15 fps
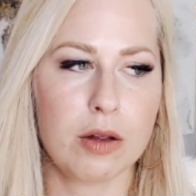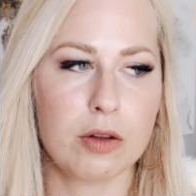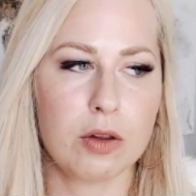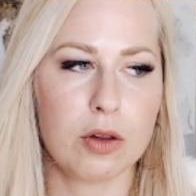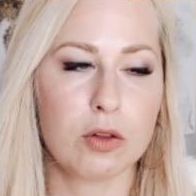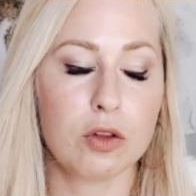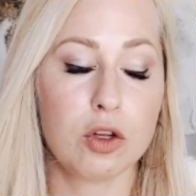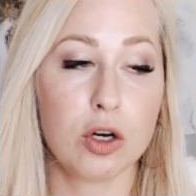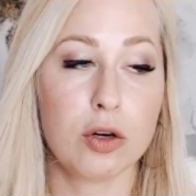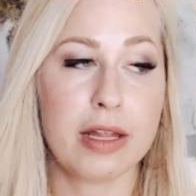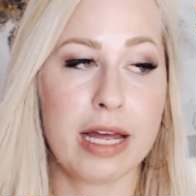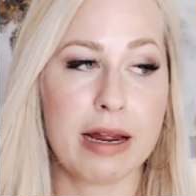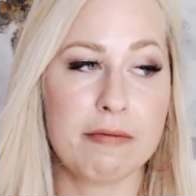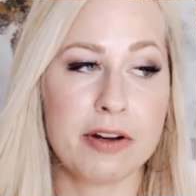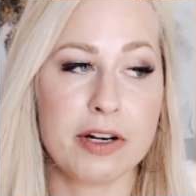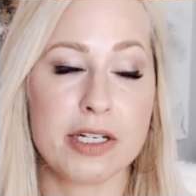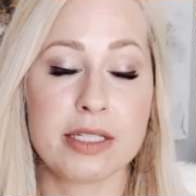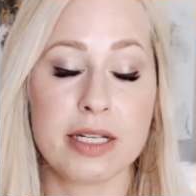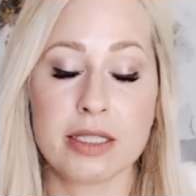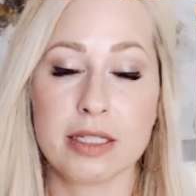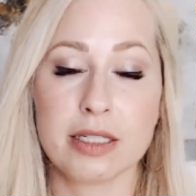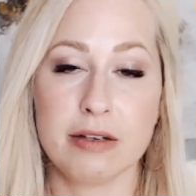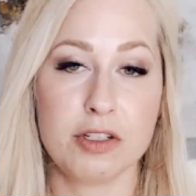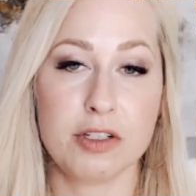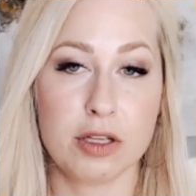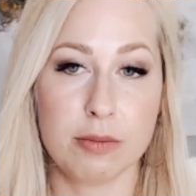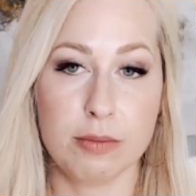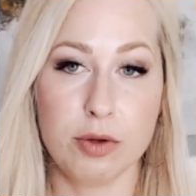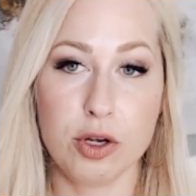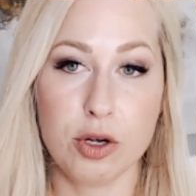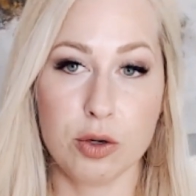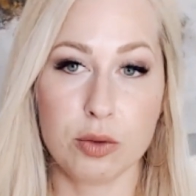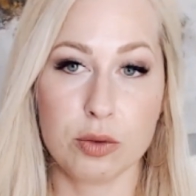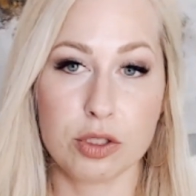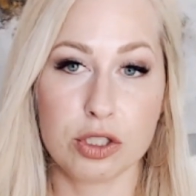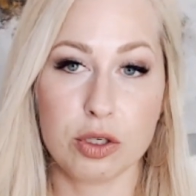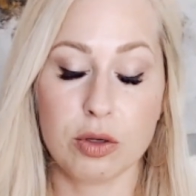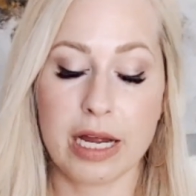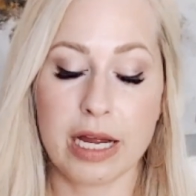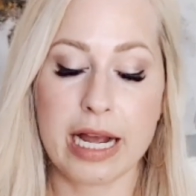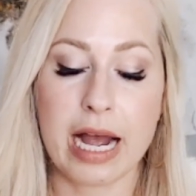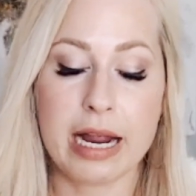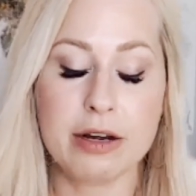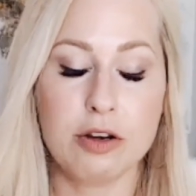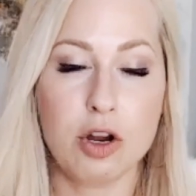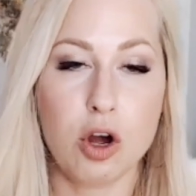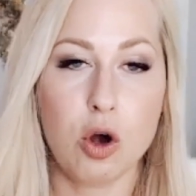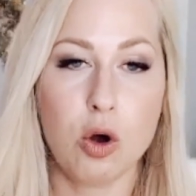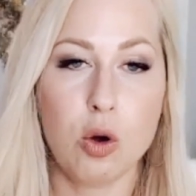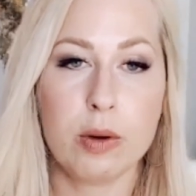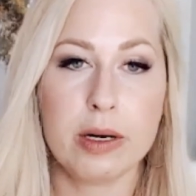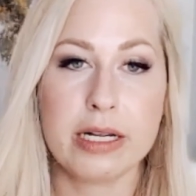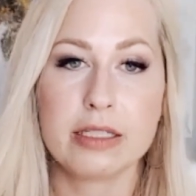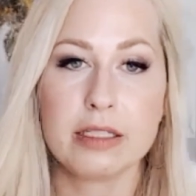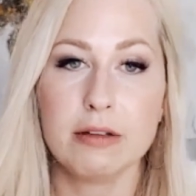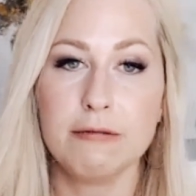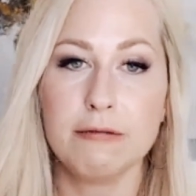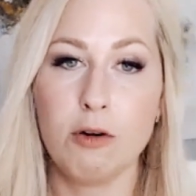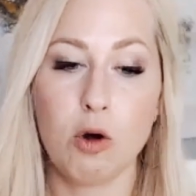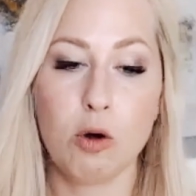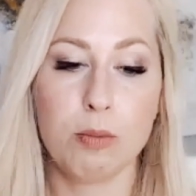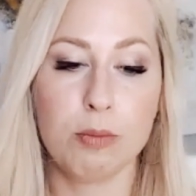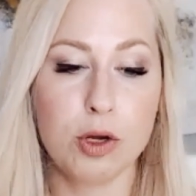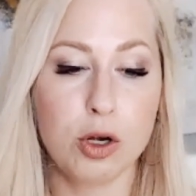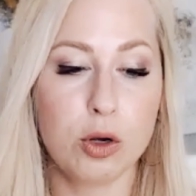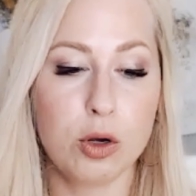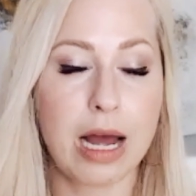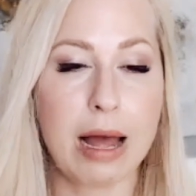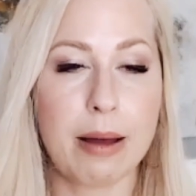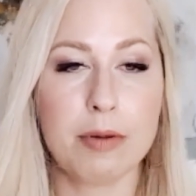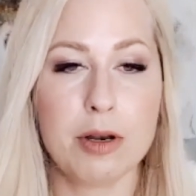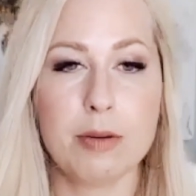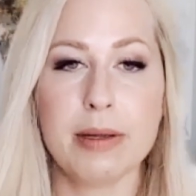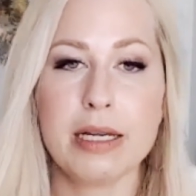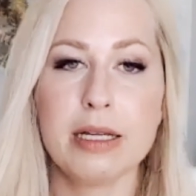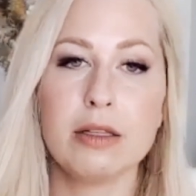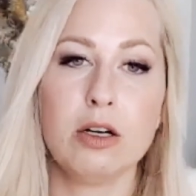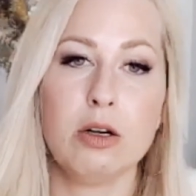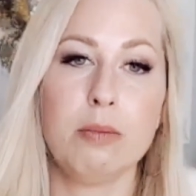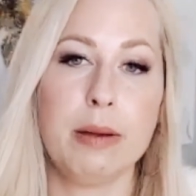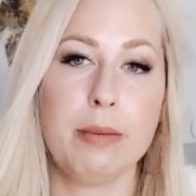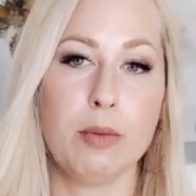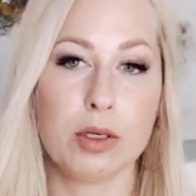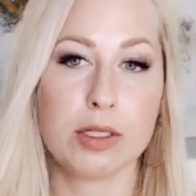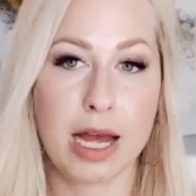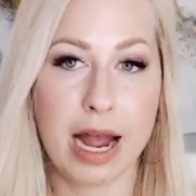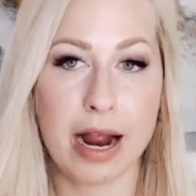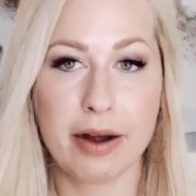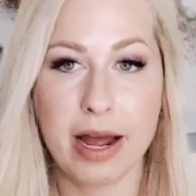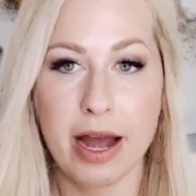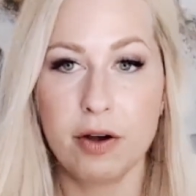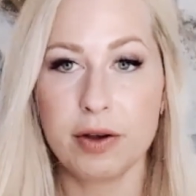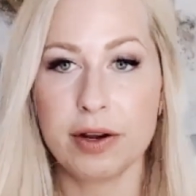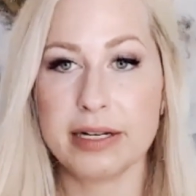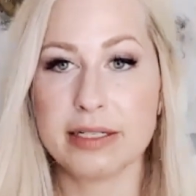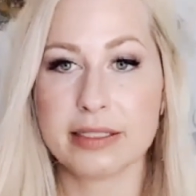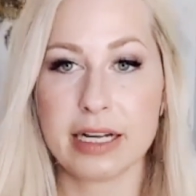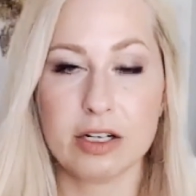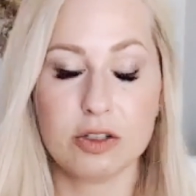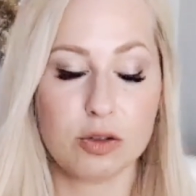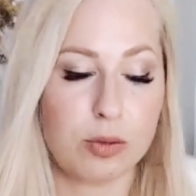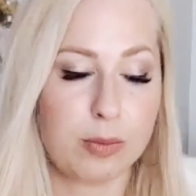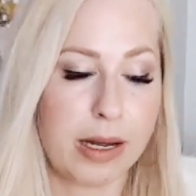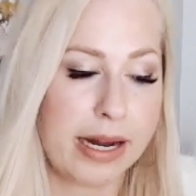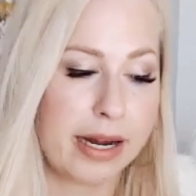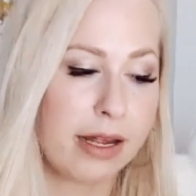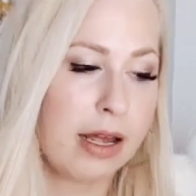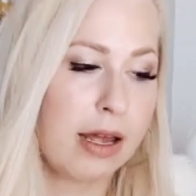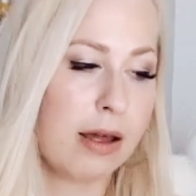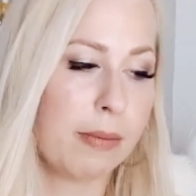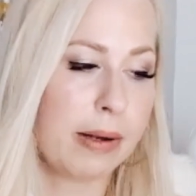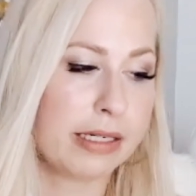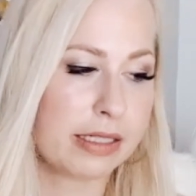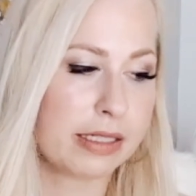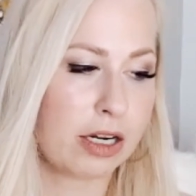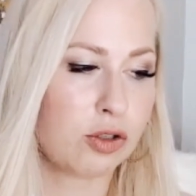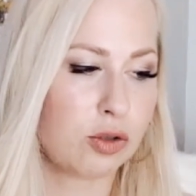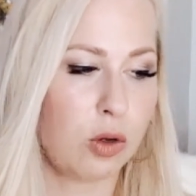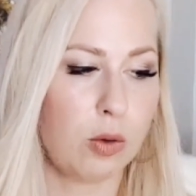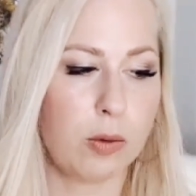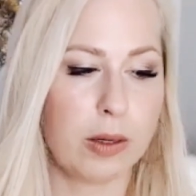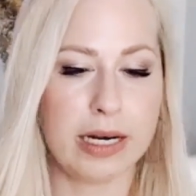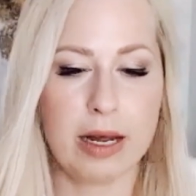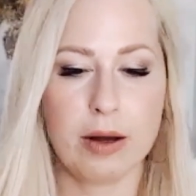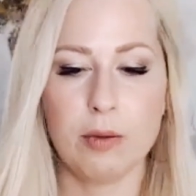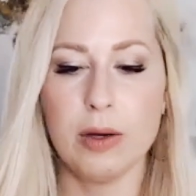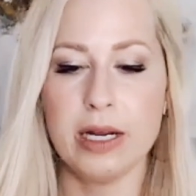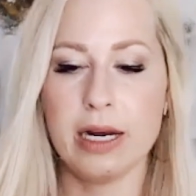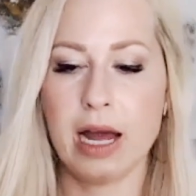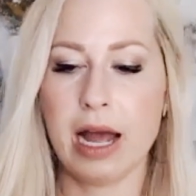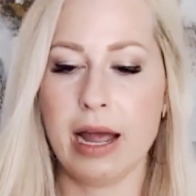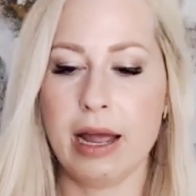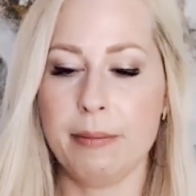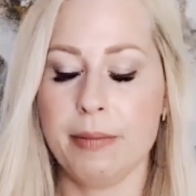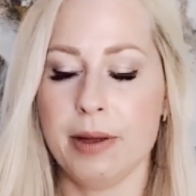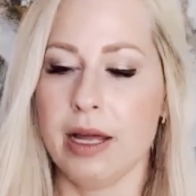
learned that I'm very sensitive to the moon. So like, I know when it's a full moon, I'm going to be a little bit more tired. How can I schedule my schedule when I'm,